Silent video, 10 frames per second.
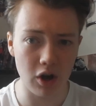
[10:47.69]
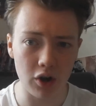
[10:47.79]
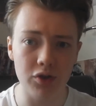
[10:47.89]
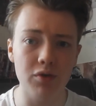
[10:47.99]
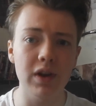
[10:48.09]

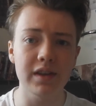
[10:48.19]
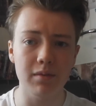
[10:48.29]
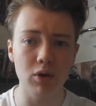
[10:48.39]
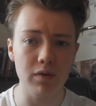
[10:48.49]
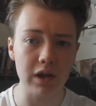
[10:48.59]
underrated
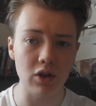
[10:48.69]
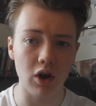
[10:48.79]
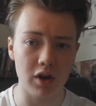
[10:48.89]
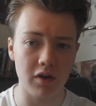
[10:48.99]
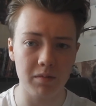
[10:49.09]
movie, not
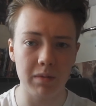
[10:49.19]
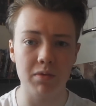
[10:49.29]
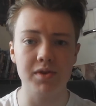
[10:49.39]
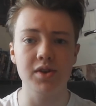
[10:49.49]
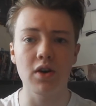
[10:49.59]
enough people
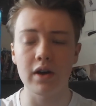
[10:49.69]
saw